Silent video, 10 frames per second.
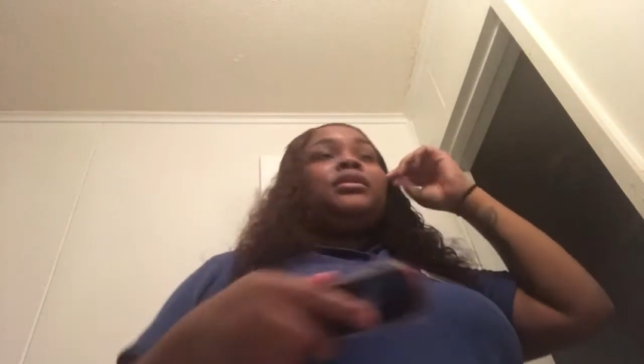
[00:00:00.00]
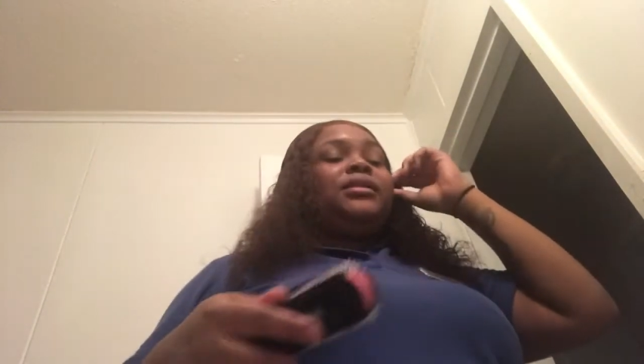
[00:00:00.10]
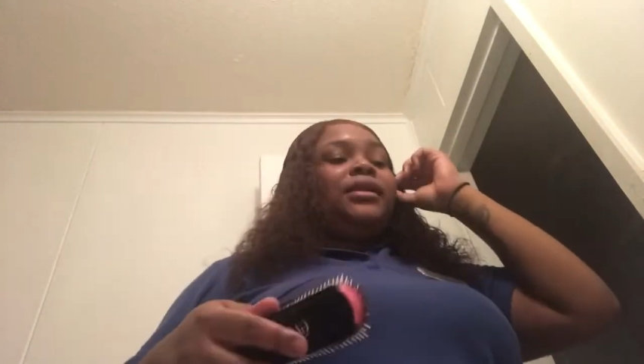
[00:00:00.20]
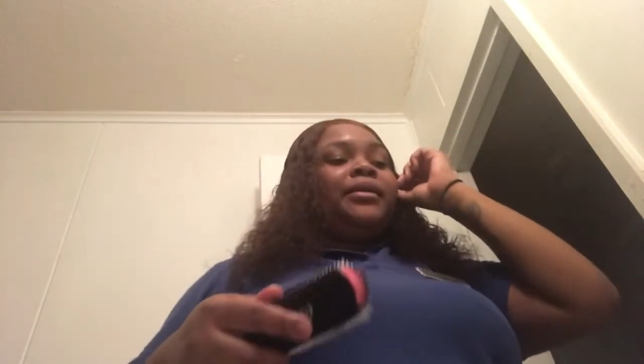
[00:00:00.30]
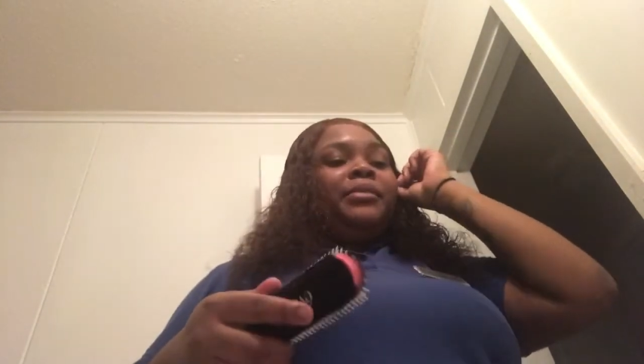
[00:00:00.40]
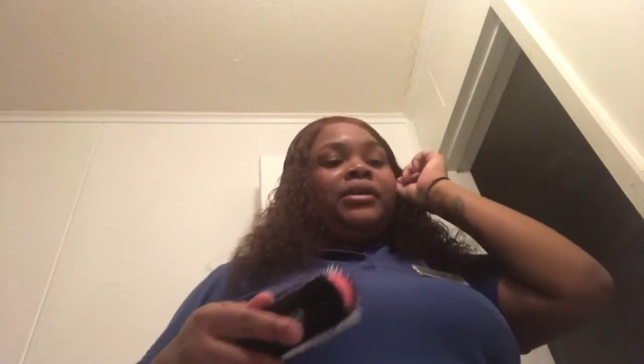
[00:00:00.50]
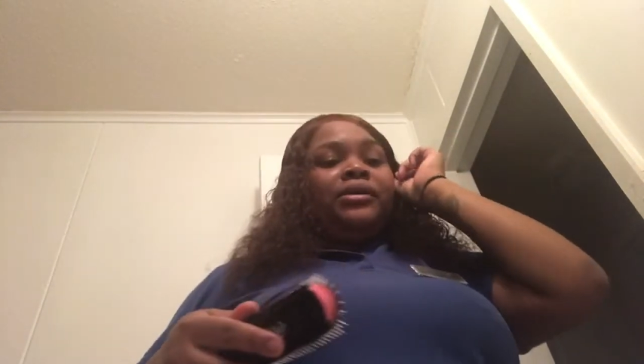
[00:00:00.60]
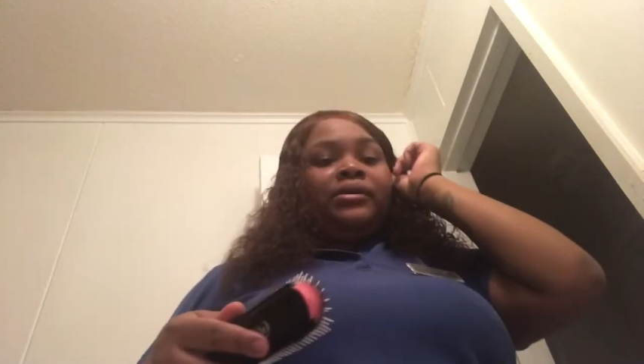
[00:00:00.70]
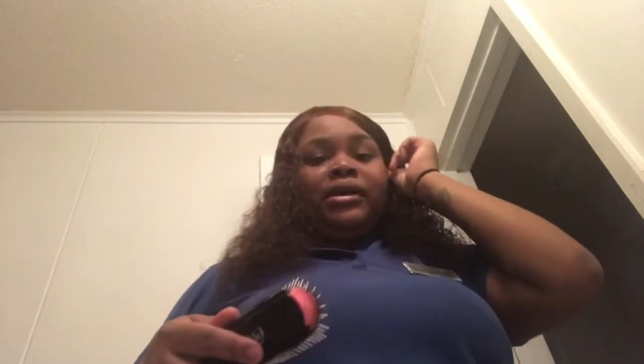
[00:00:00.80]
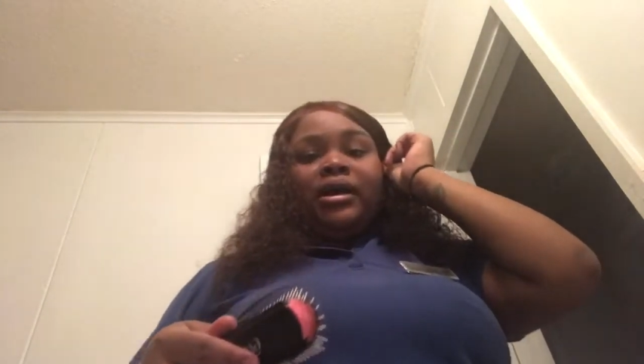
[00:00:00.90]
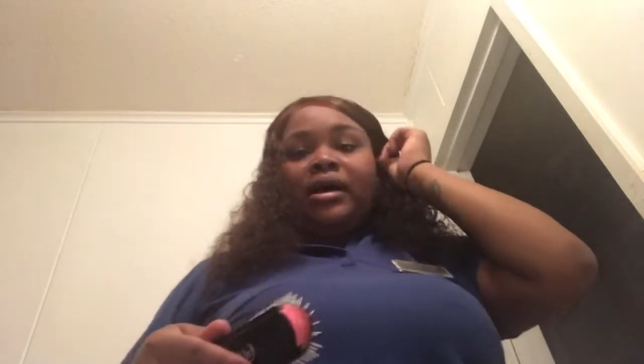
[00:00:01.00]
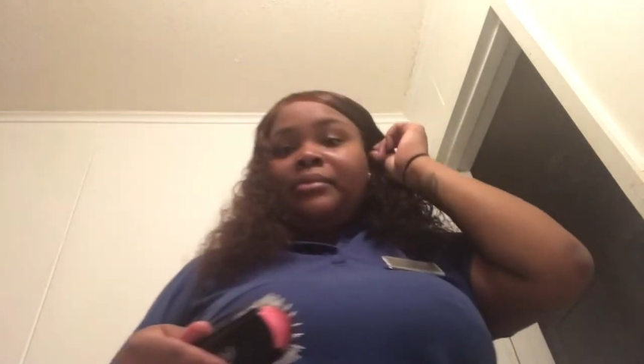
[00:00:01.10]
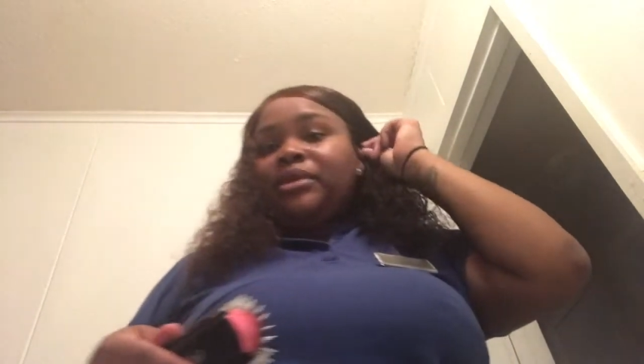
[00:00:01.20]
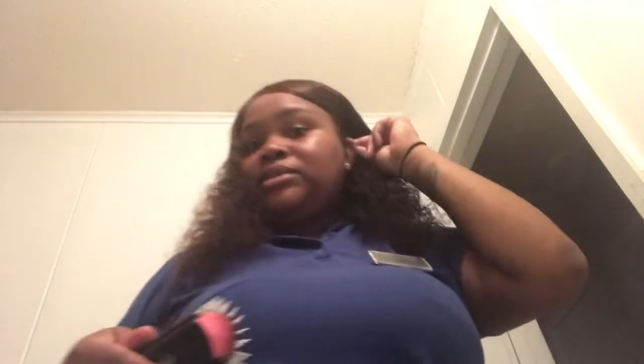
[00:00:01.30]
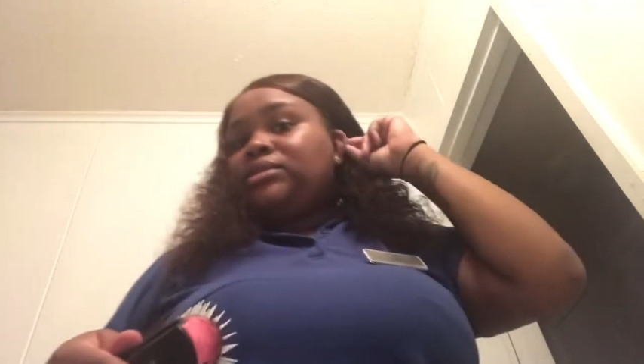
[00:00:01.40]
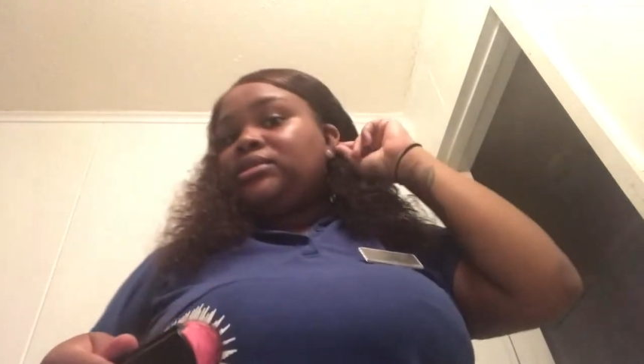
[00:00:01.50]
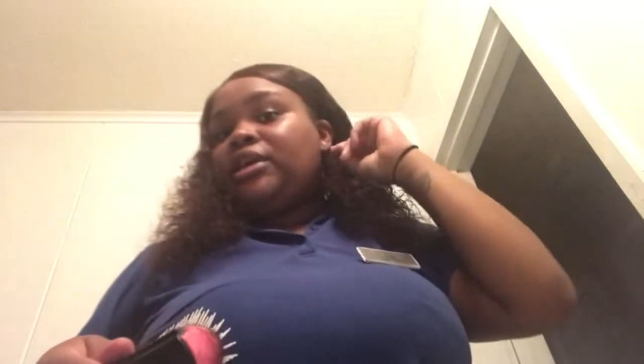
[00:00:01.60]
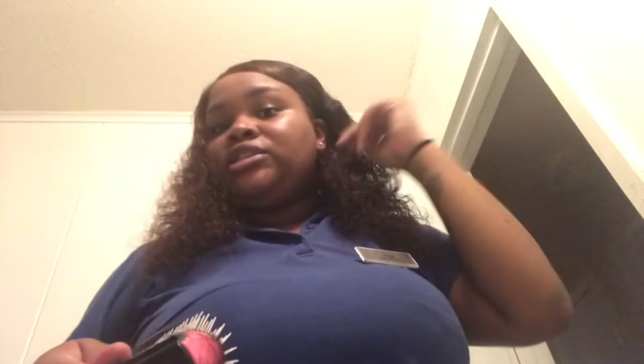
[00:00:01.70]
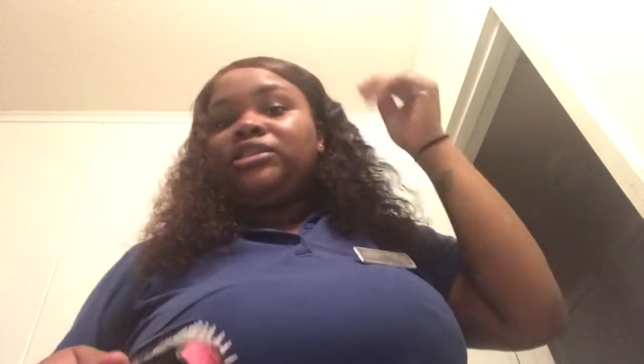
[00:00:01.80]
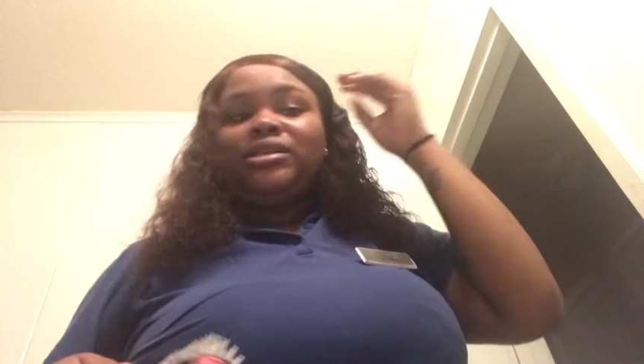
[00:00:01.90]
let me know in the comments
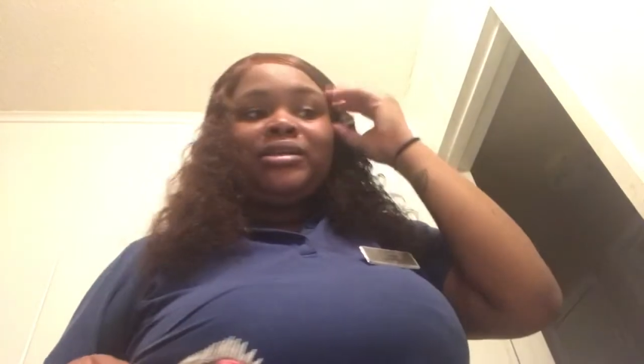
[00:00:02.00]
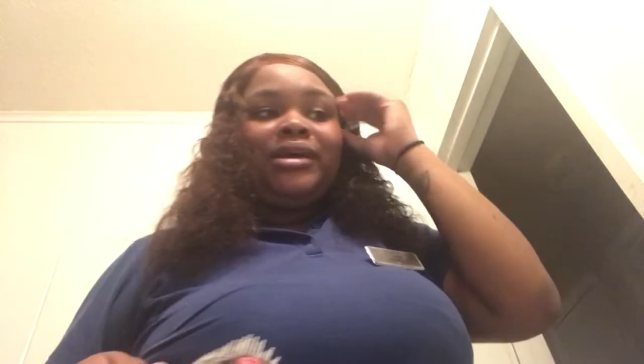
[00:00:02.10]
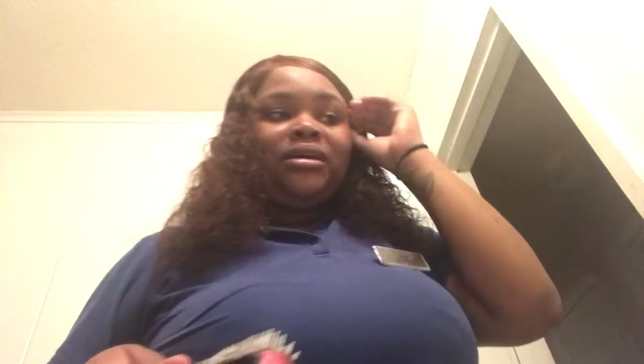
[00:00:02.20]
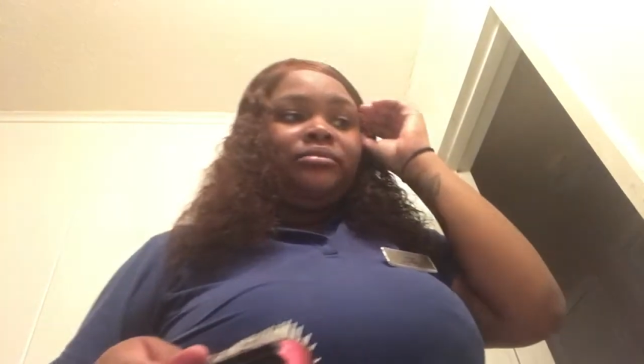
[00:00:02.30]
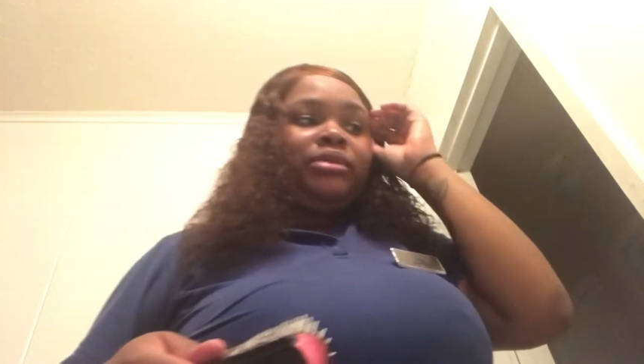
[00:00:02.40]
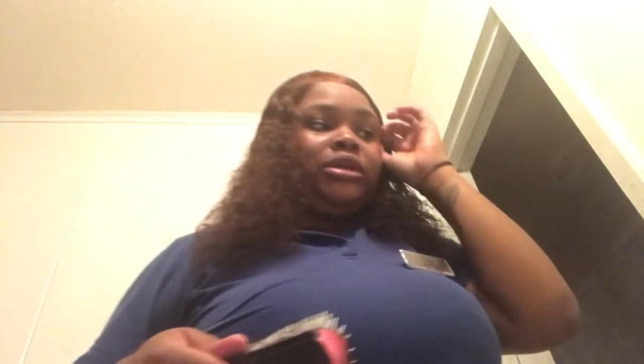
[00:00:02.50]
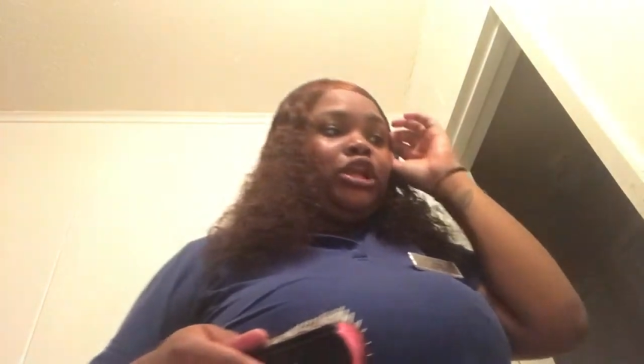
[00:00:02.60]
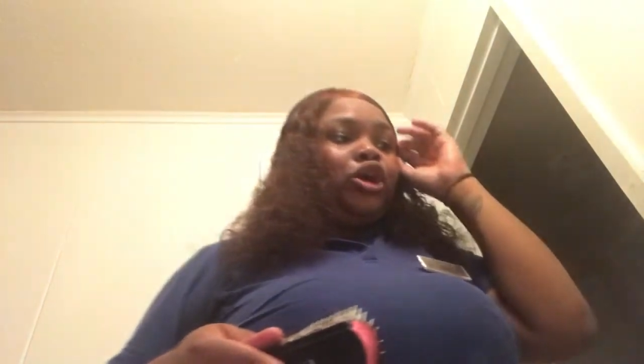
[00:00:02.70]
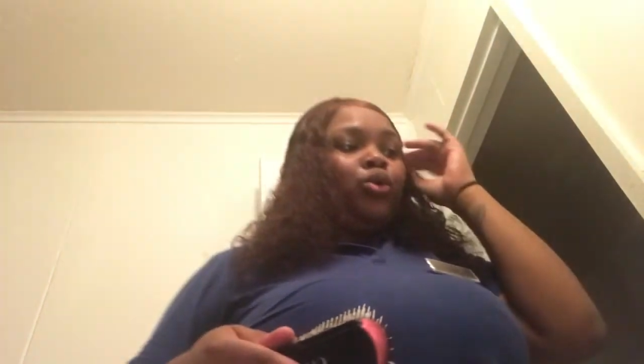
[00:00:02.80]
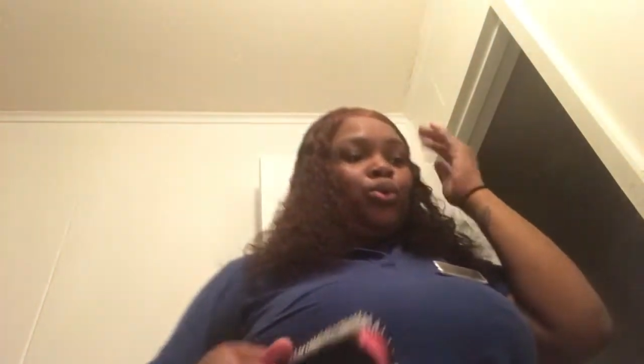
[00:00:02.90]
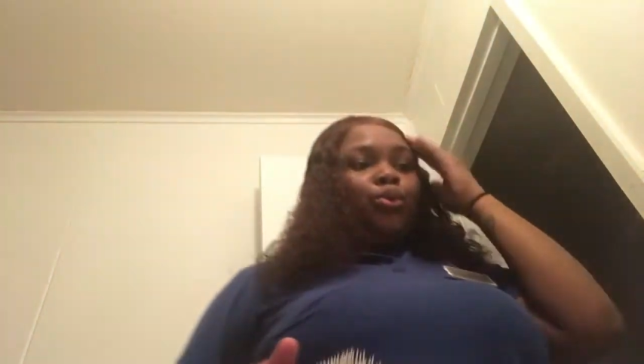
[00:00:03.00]
section down below.